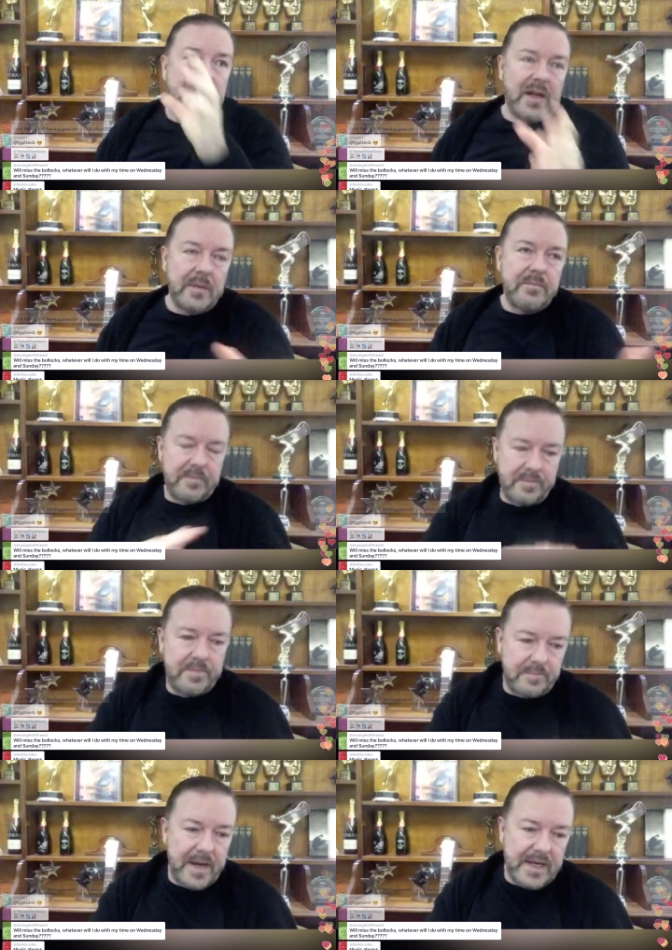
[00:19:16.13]
I
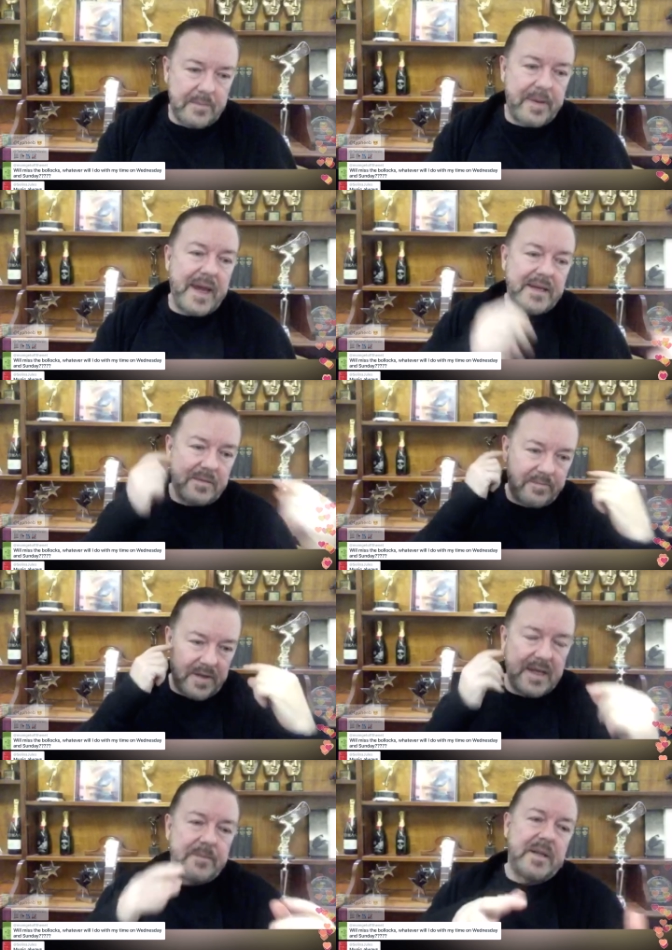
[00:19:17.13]
make a bed and put
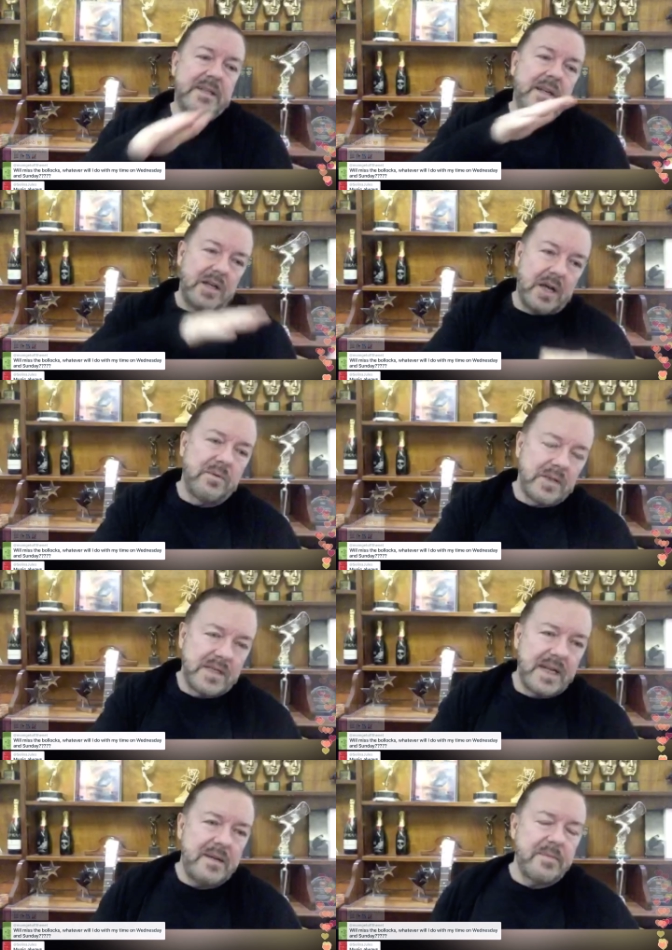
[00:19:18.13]
earplugs in and go to
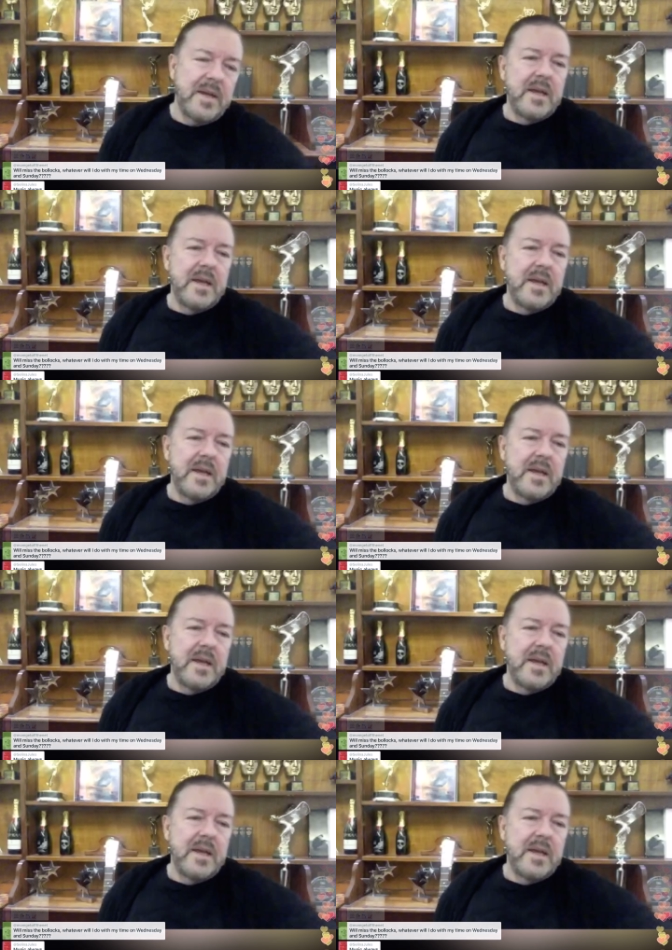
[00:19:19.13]
sleep.